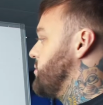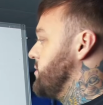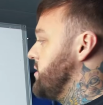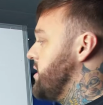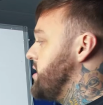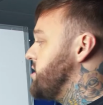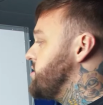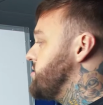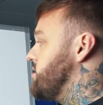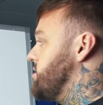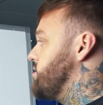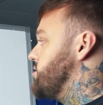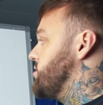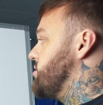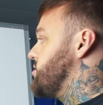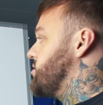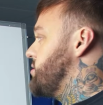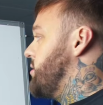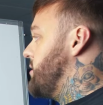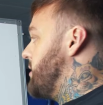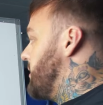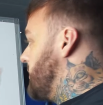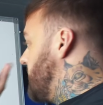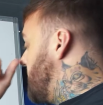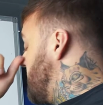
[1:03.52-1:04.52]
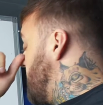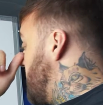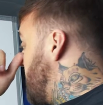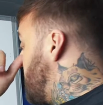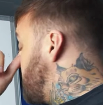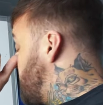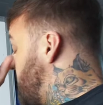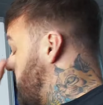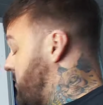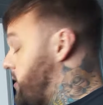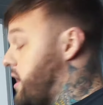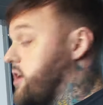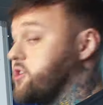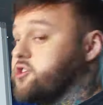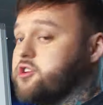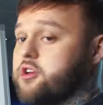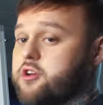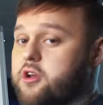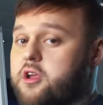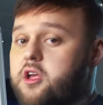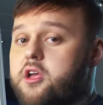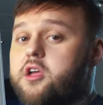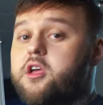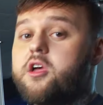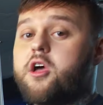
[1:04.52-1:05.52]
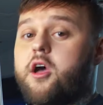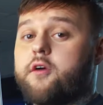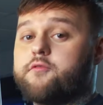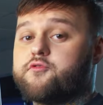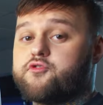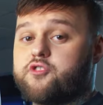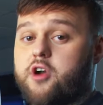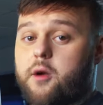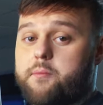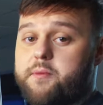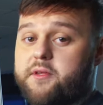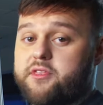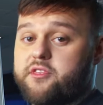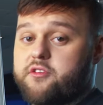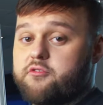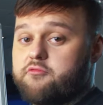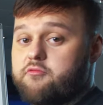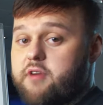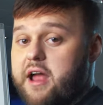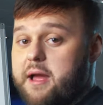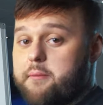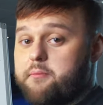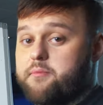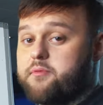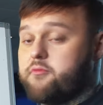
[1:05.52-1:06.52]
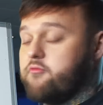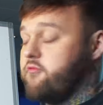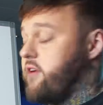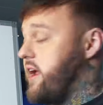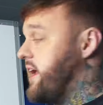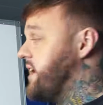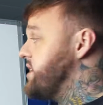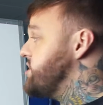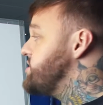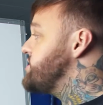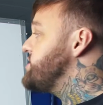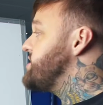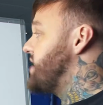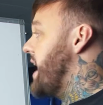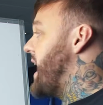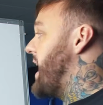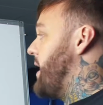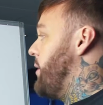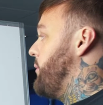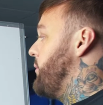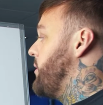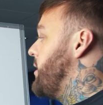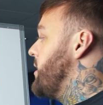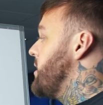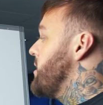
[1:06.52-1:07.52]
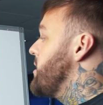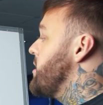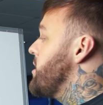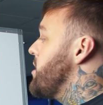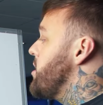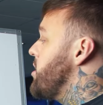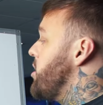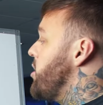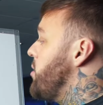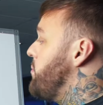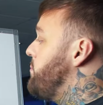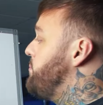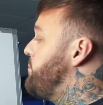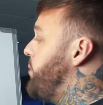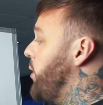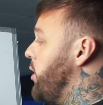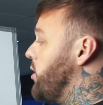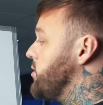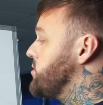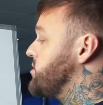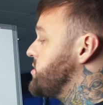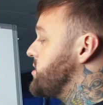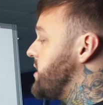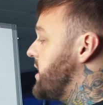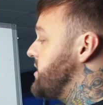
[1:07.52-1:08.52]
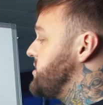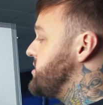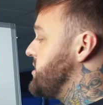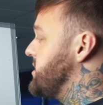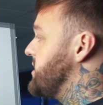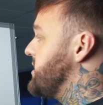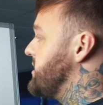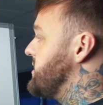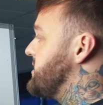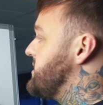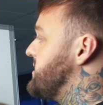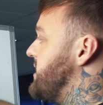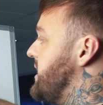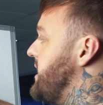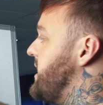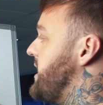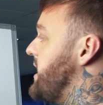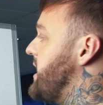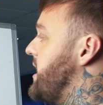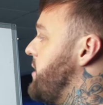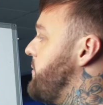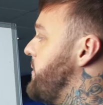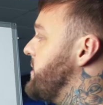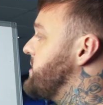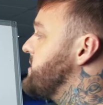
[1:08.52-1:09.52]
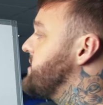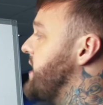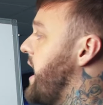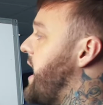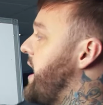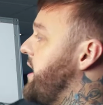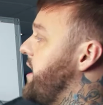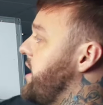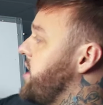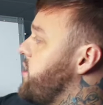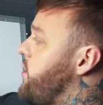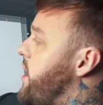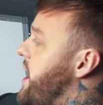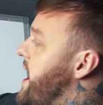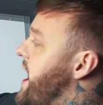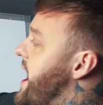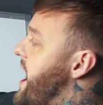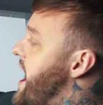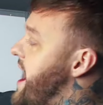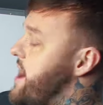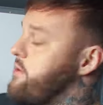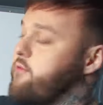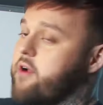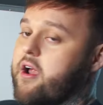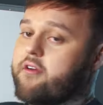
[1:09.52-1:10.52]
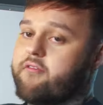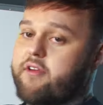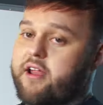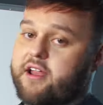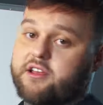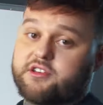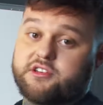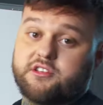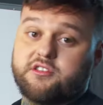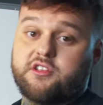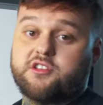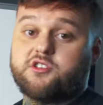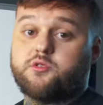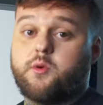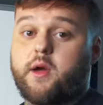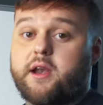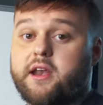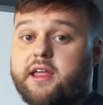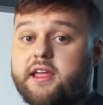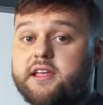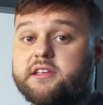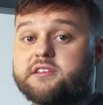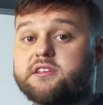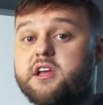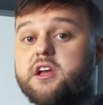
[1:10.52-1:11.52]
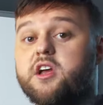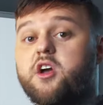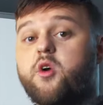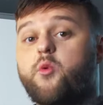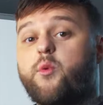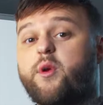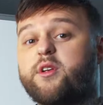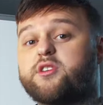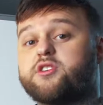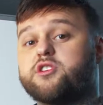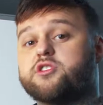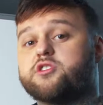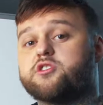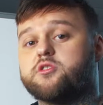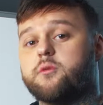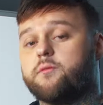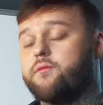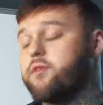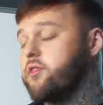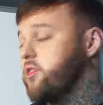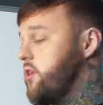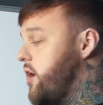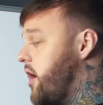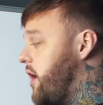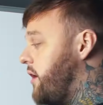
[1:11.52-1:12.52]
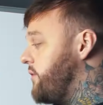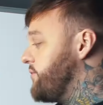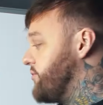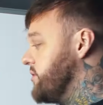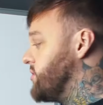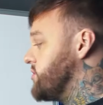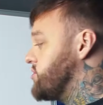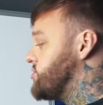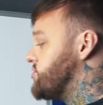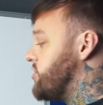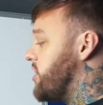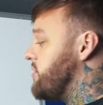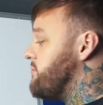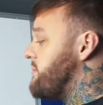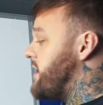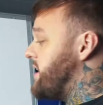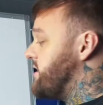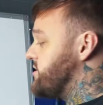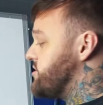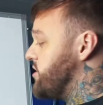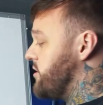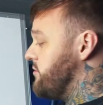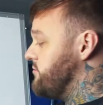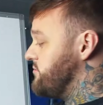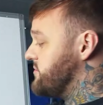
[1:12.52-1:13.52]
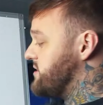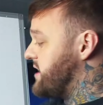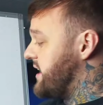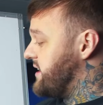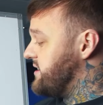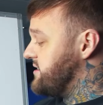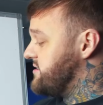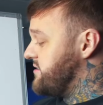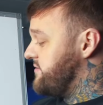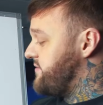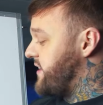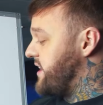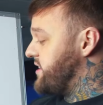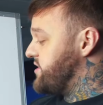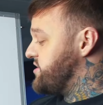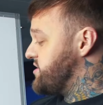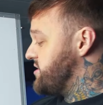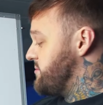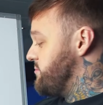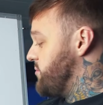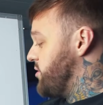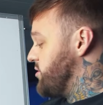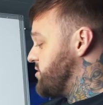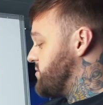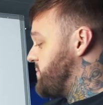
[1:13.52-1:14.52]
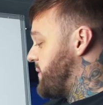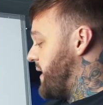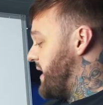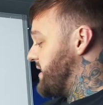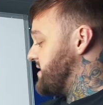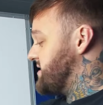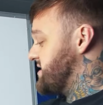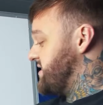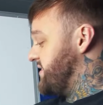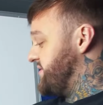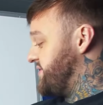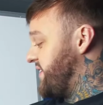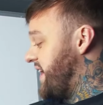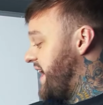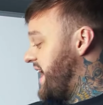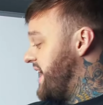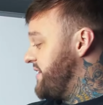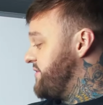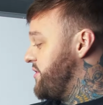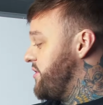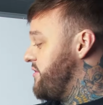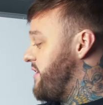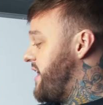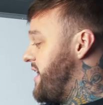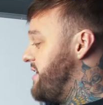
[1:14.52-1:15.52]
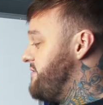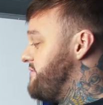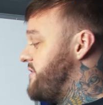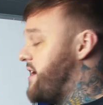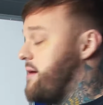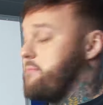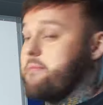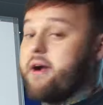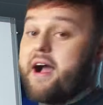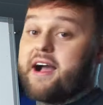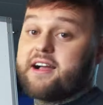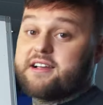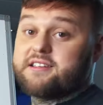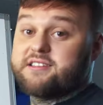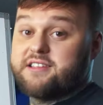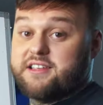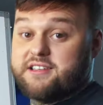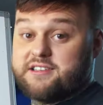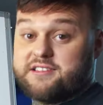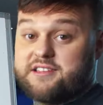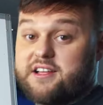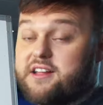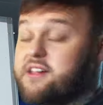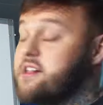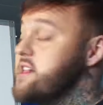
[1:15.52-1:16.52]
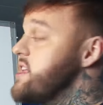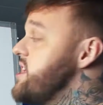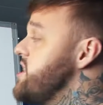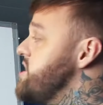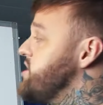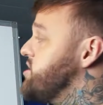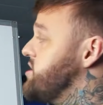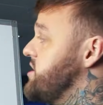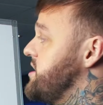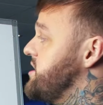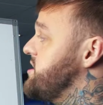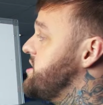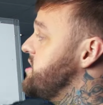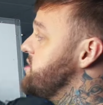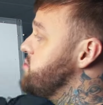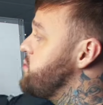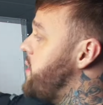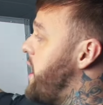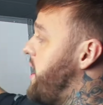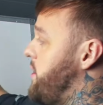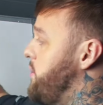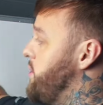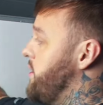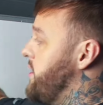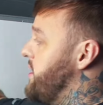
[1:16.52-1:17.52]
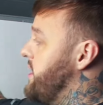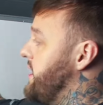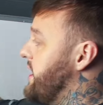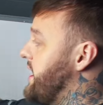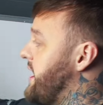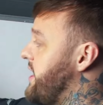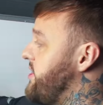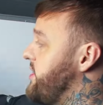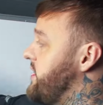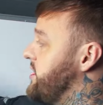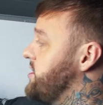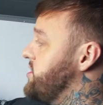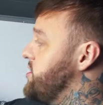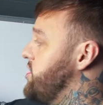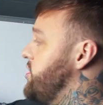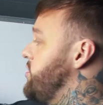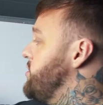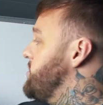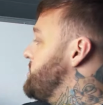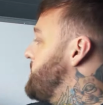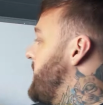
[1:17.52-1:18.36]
literally just doing a linear progression of dropping the rep range down. But as you can see here, we're starting at quite a high rep range in the 20s, which is something that often strongmen don't tend to venture much past the 5 or 8 rep maxes. So this is why we're going to get this huge